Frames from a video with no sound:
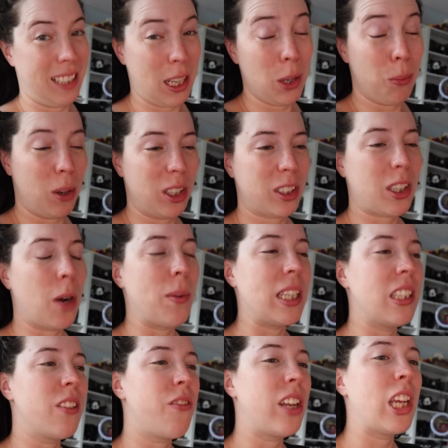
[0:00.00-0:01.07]
in one
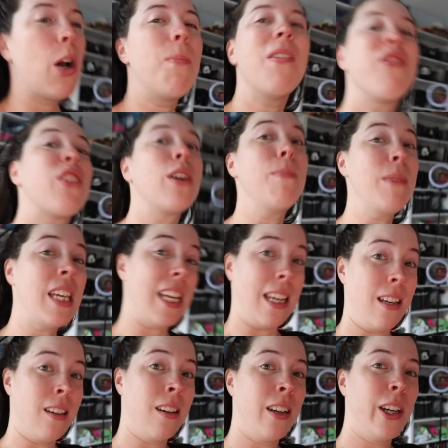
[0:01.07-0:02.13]
cohesive video, but for
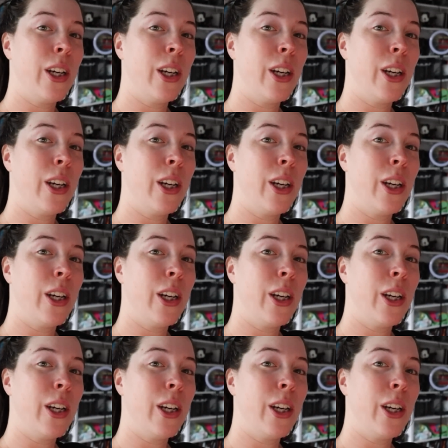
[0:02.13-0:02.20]
me